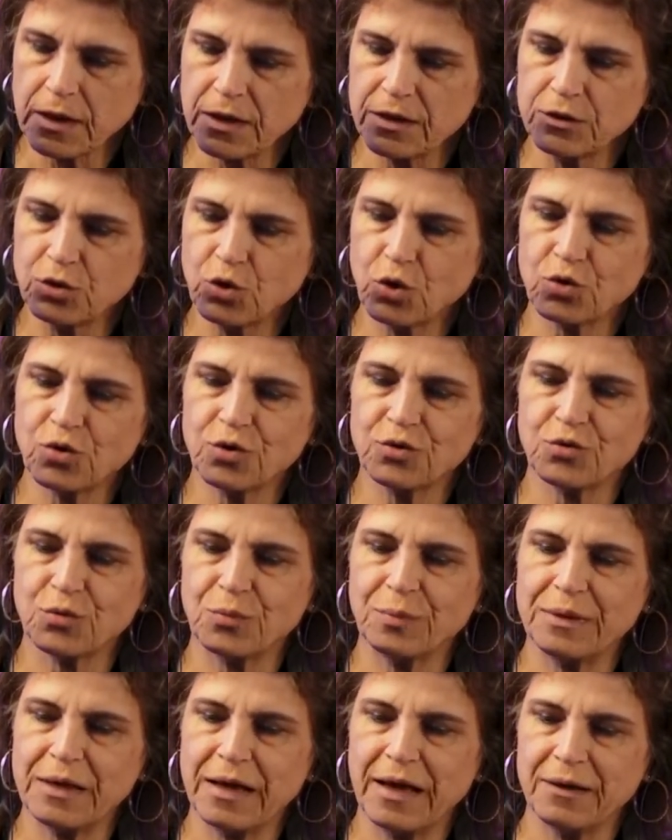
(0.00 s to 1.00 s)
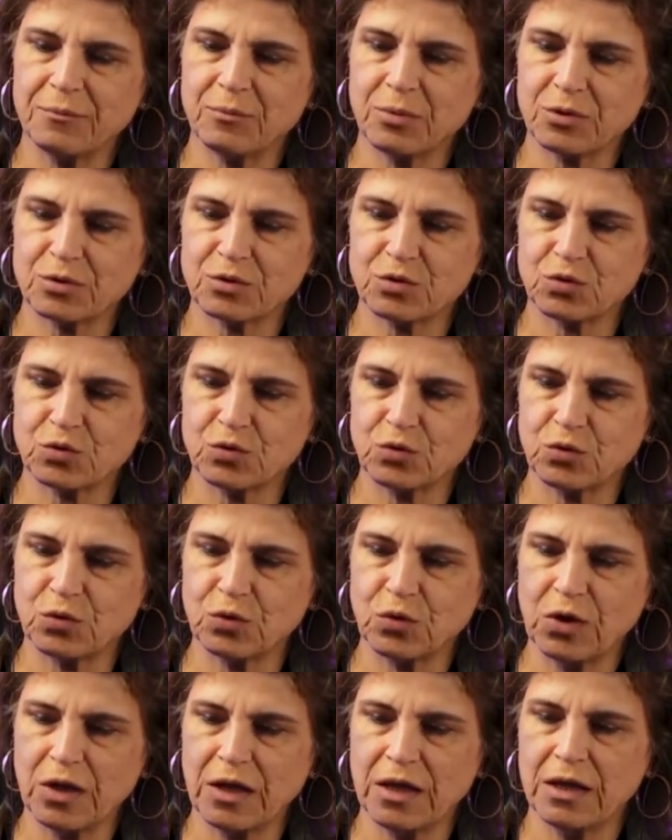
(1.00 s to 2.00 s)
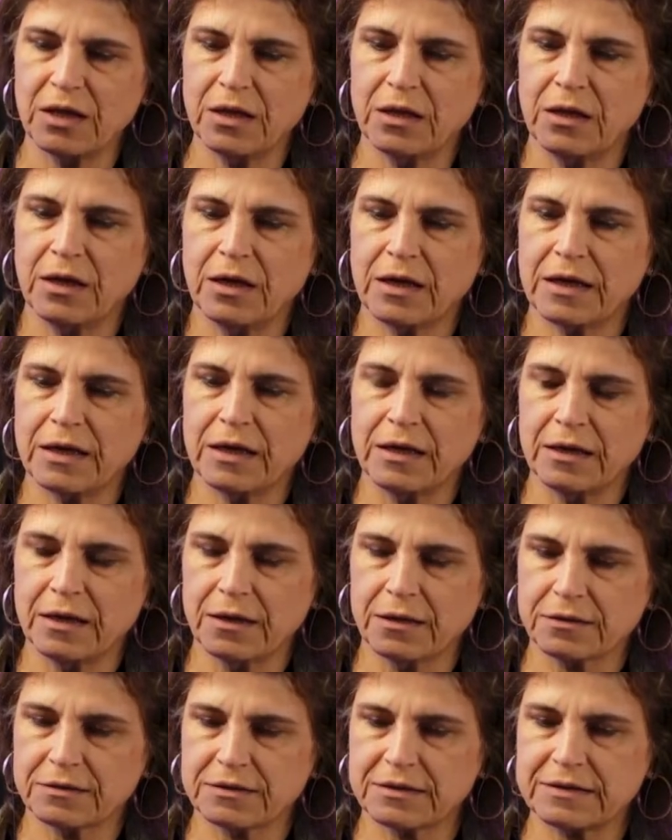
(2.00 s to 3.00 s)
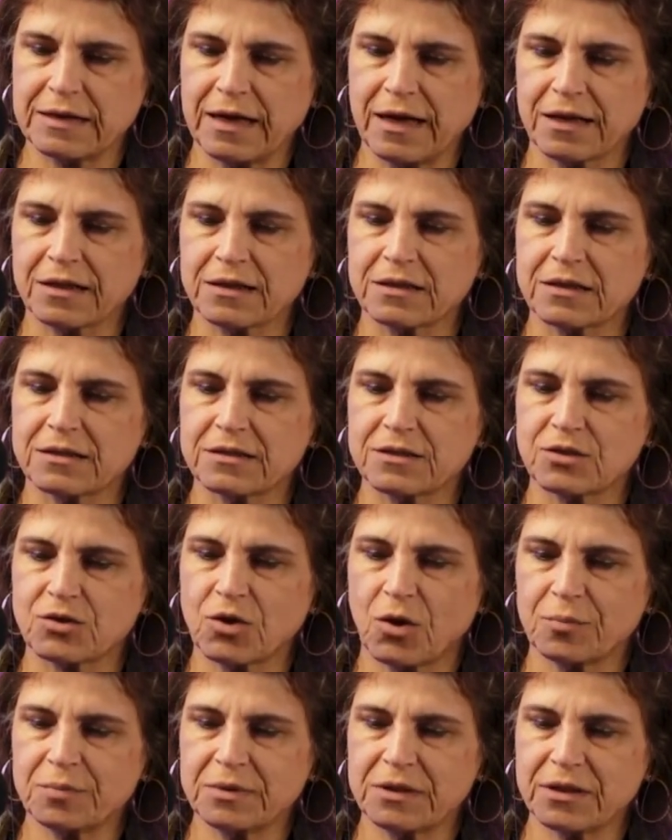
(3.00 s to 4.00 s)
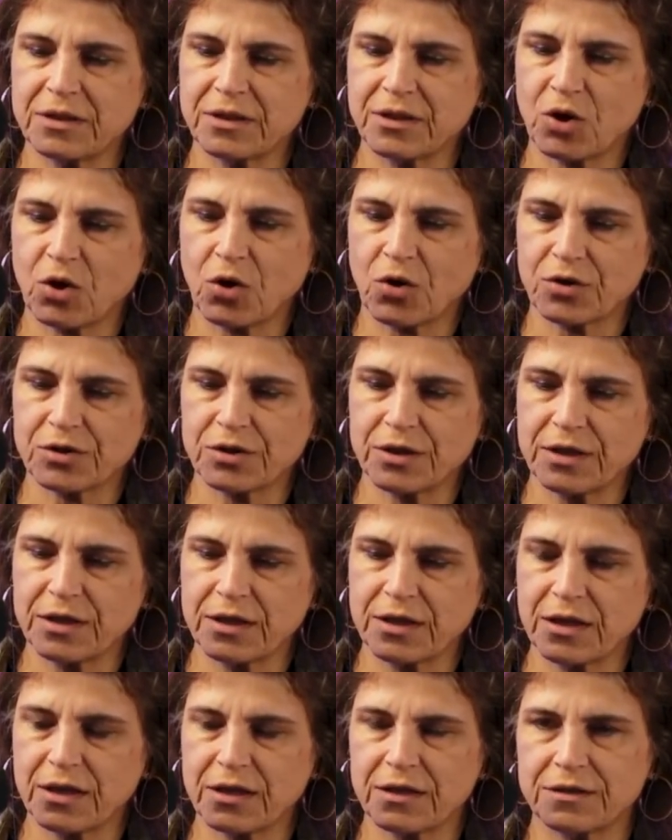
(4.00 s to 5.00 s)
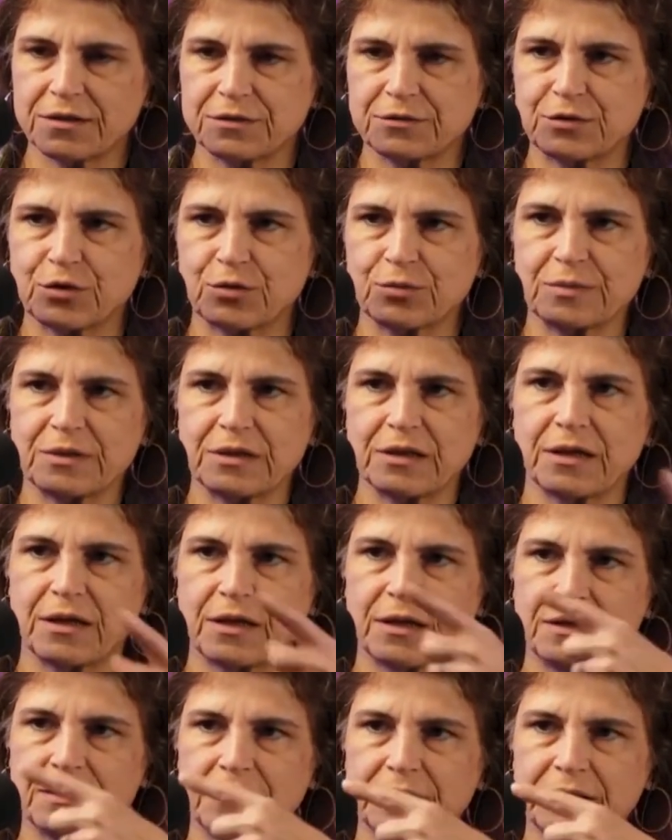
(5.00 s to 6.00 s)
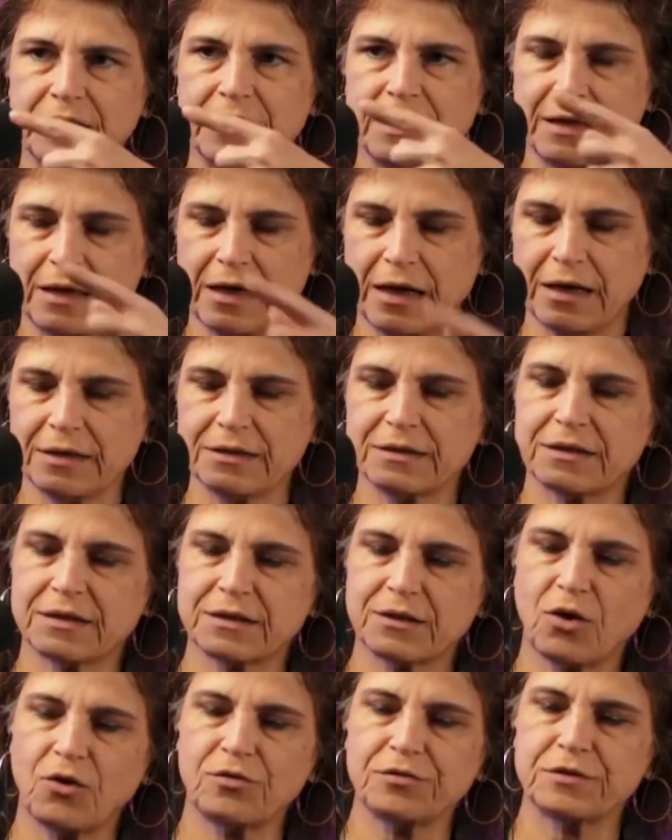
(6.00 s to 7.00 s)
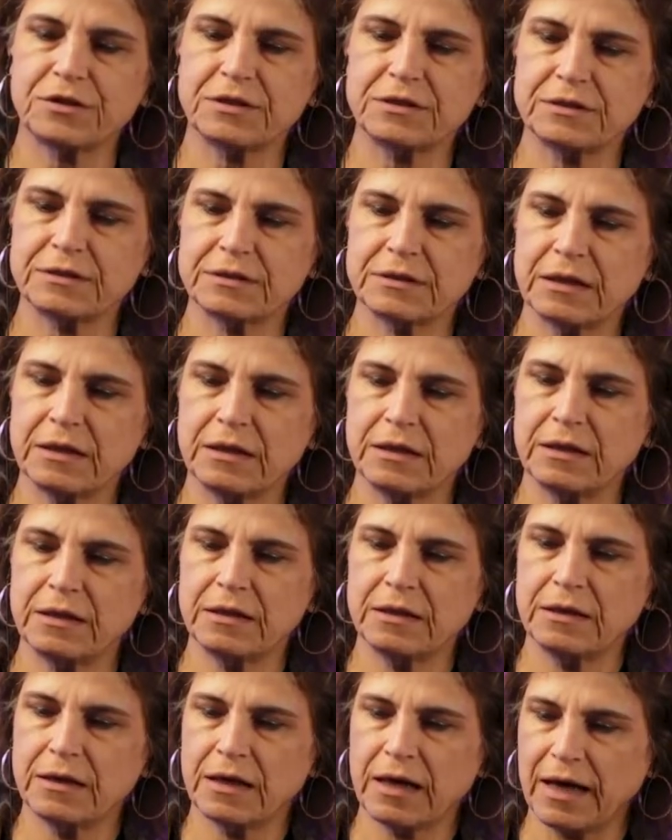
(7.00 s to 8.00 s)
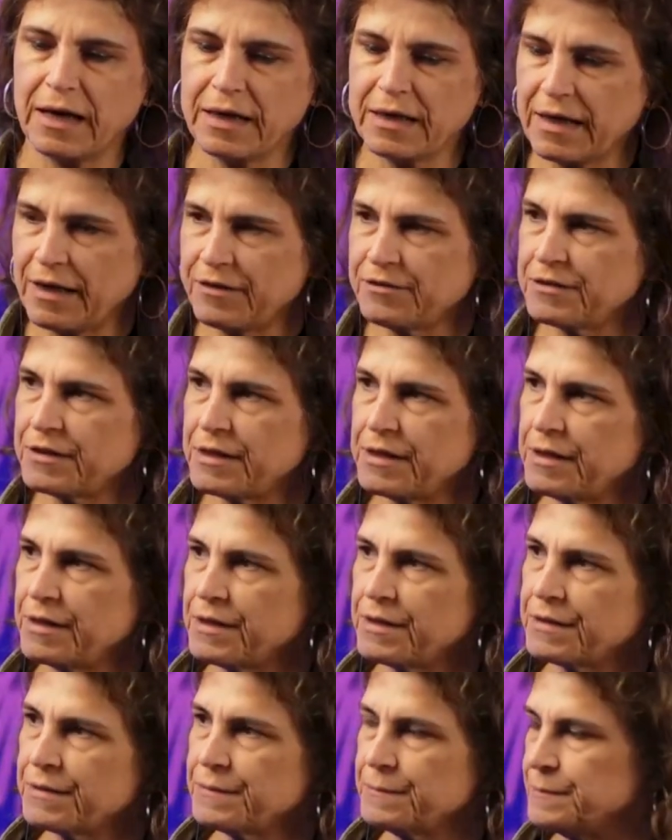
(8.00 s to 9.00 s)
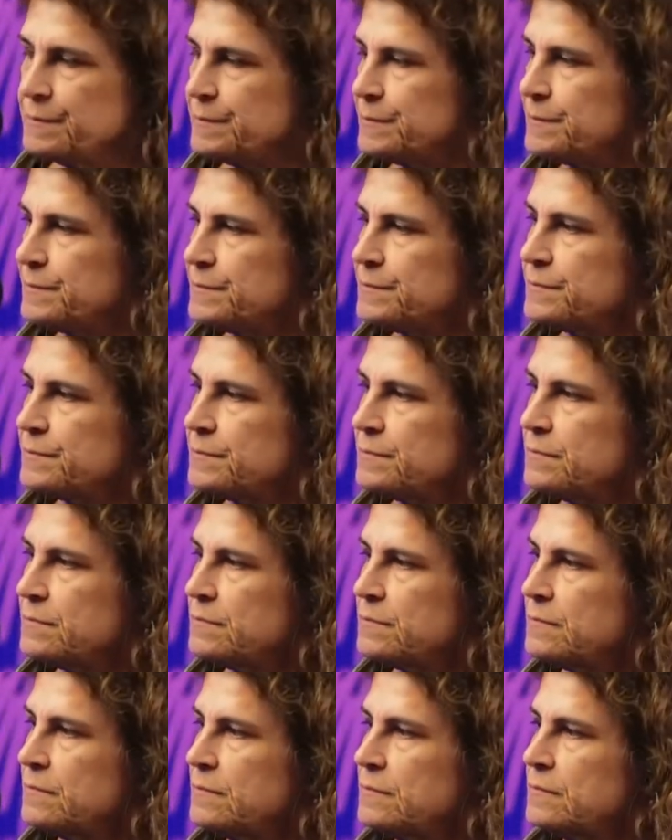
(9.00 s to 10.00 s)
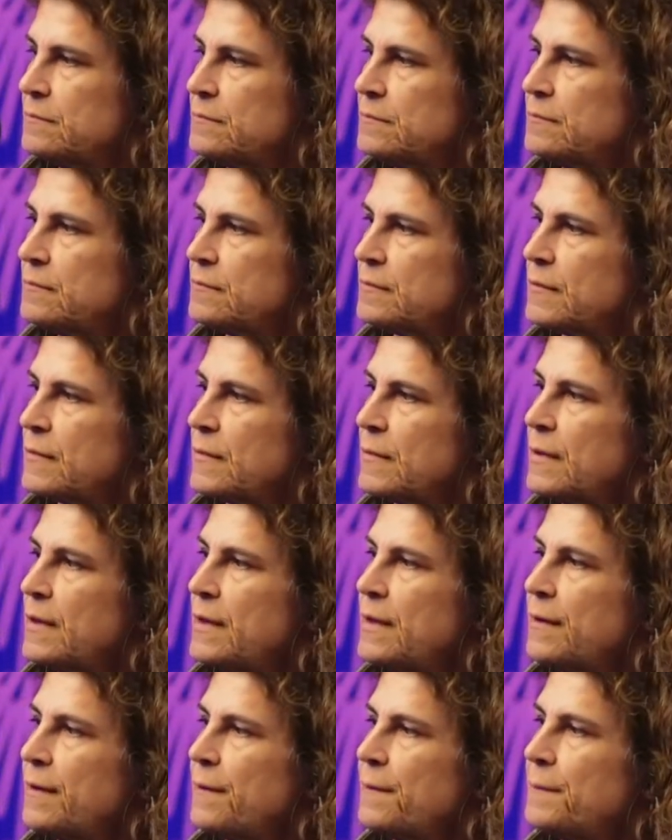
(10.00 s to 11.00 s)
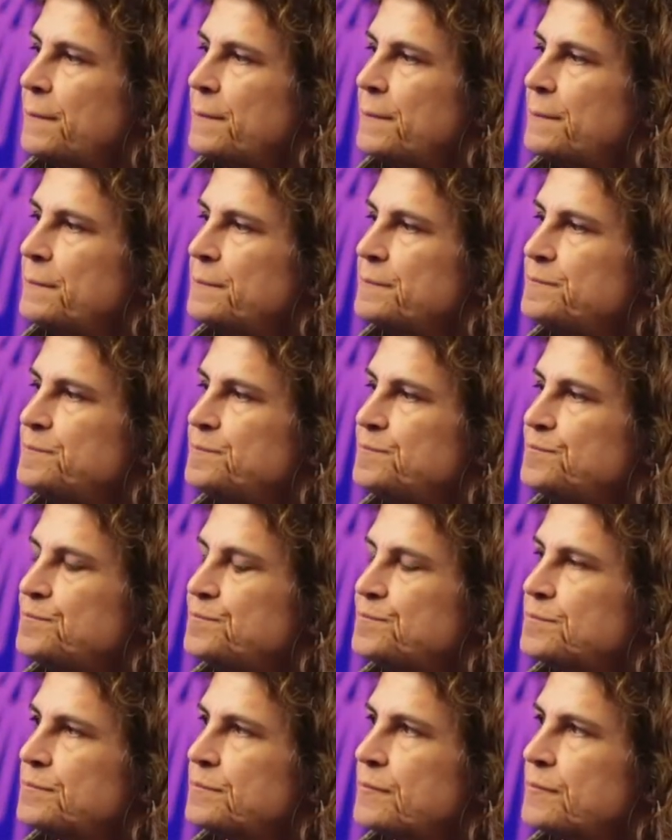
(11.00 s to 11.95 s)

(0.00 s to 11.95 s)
in order to be able to start and stop the recording from the other office. I have here the